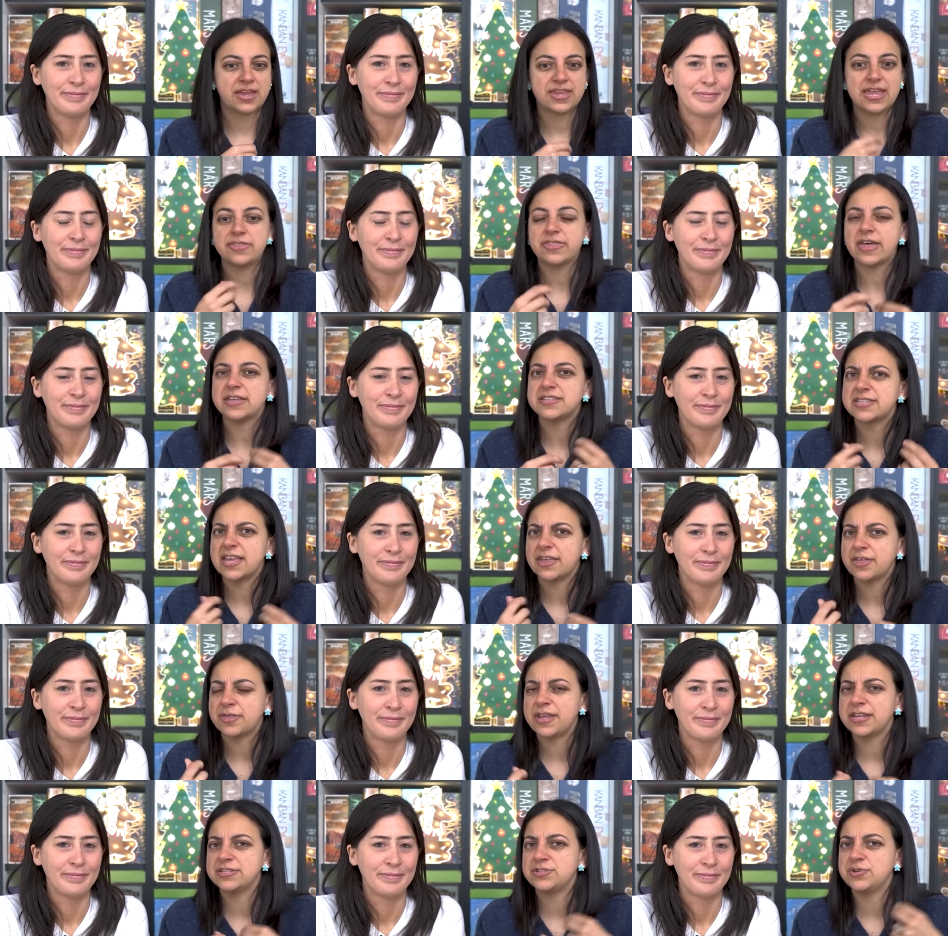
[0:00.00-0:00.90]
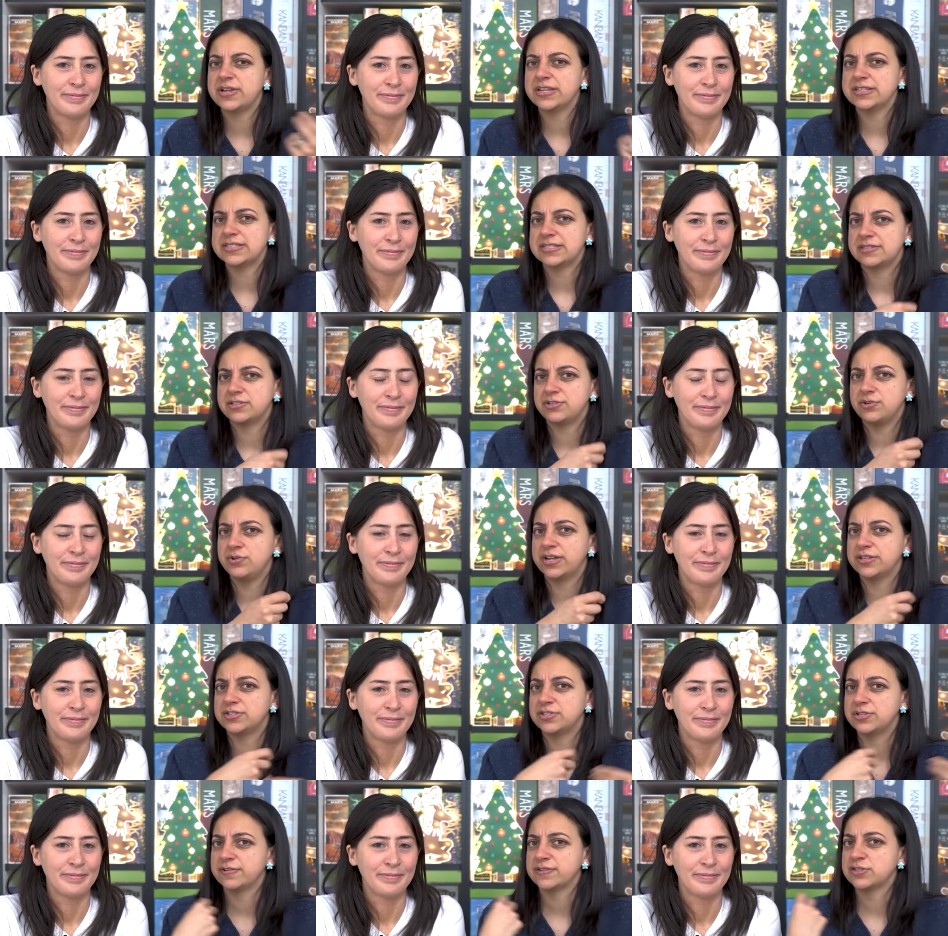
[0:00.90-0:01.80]
Speaker 1: yeah that's the other thing is you can you
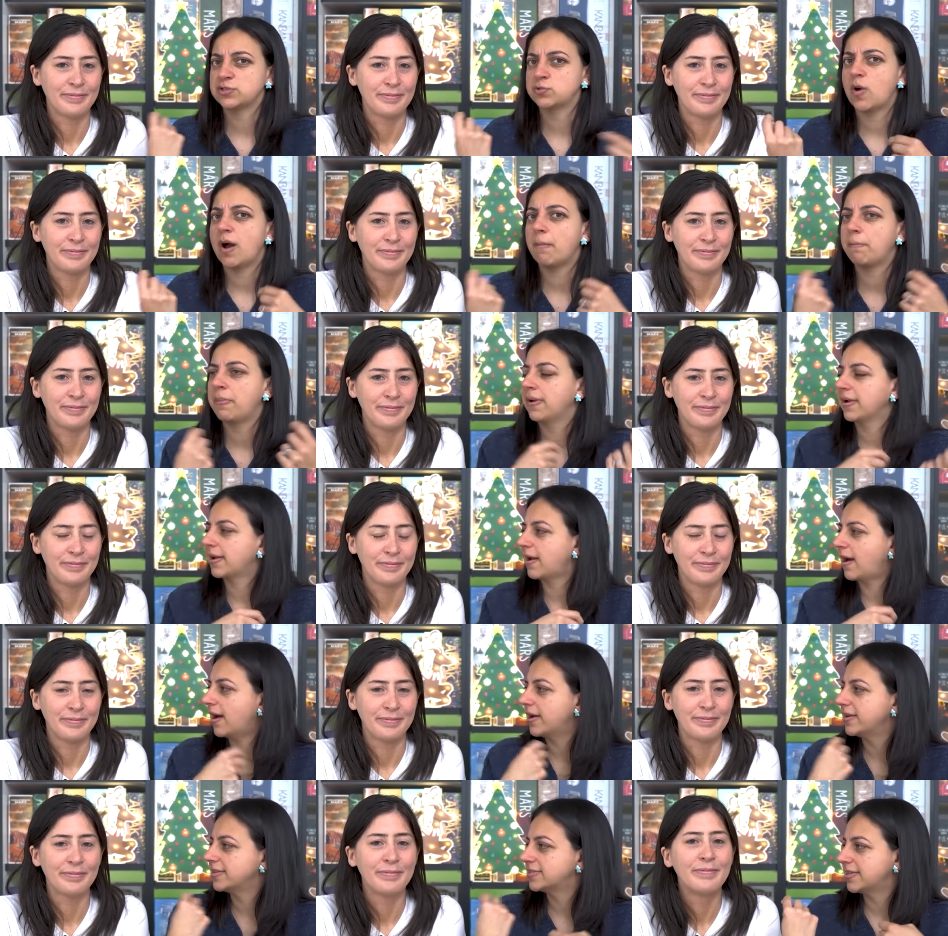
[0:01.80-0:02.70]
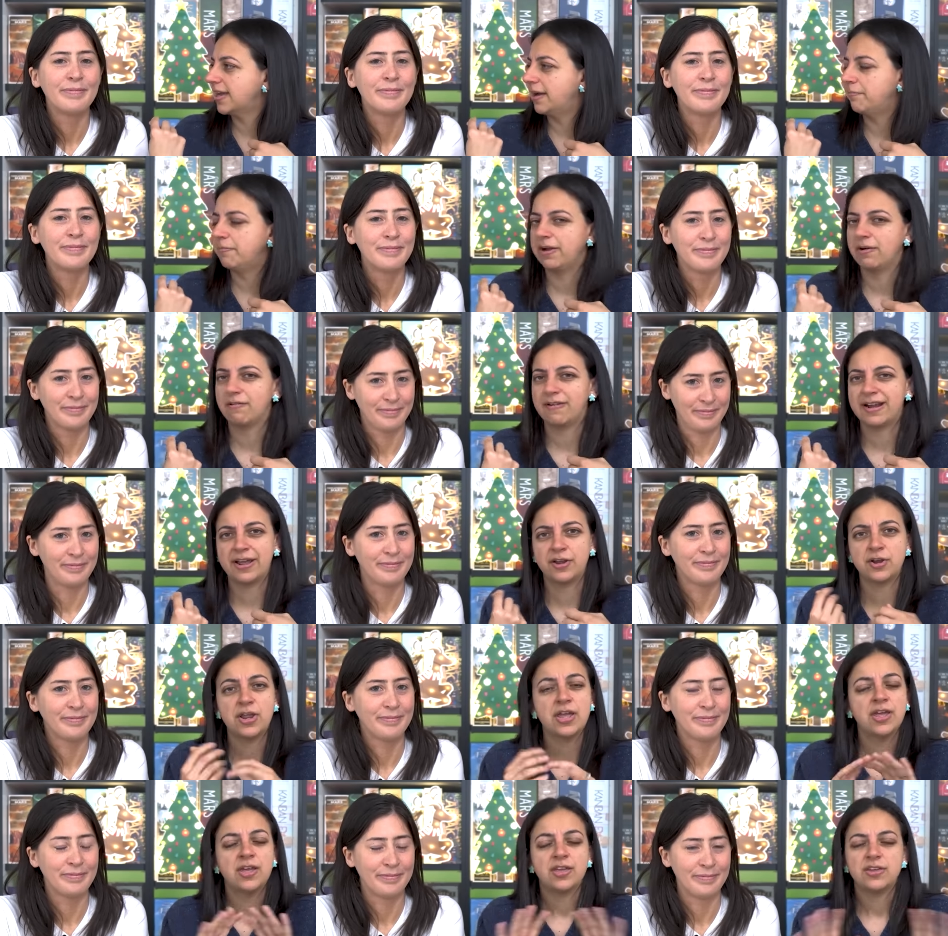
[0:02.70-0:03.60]
can sort of swap cards um,
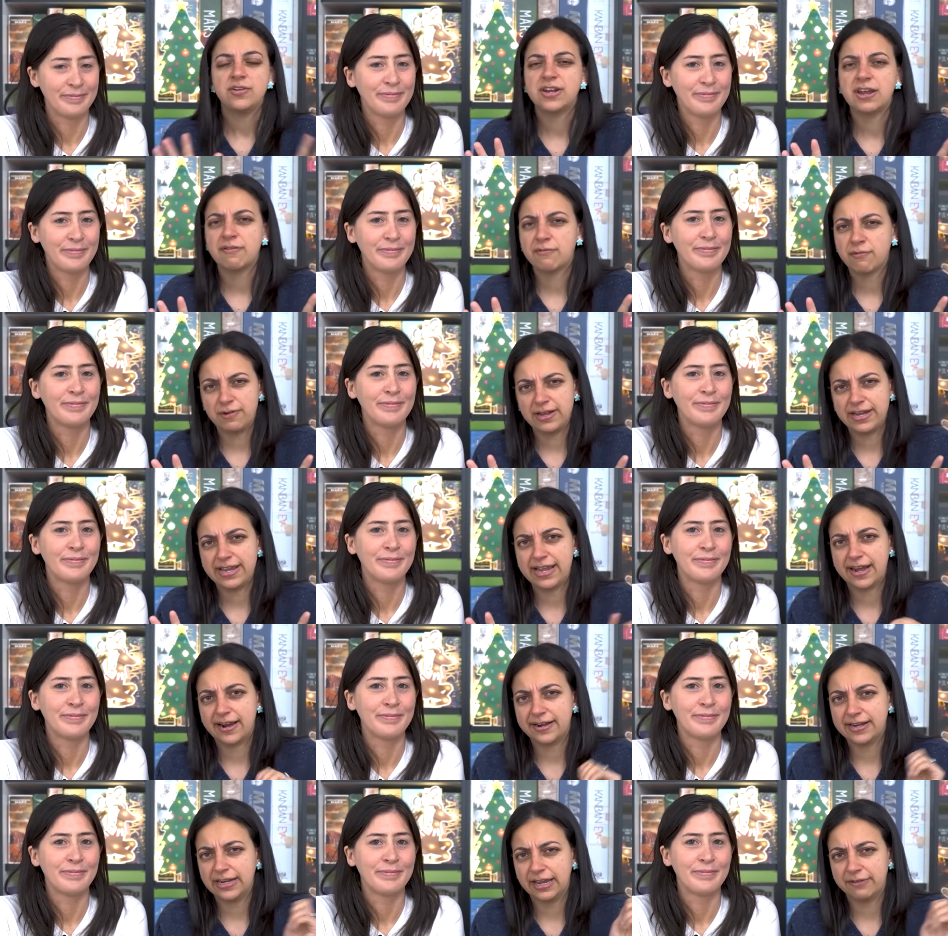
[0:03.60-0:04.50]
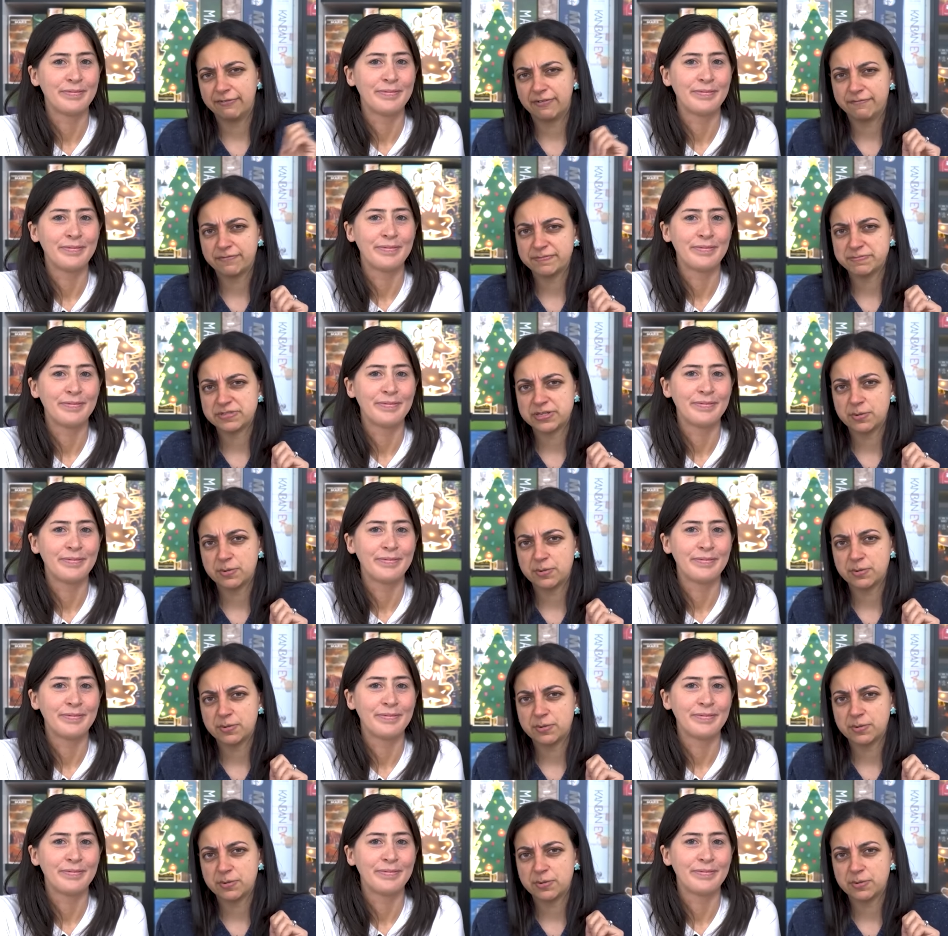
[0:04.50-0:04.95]
around you never really get an 11 from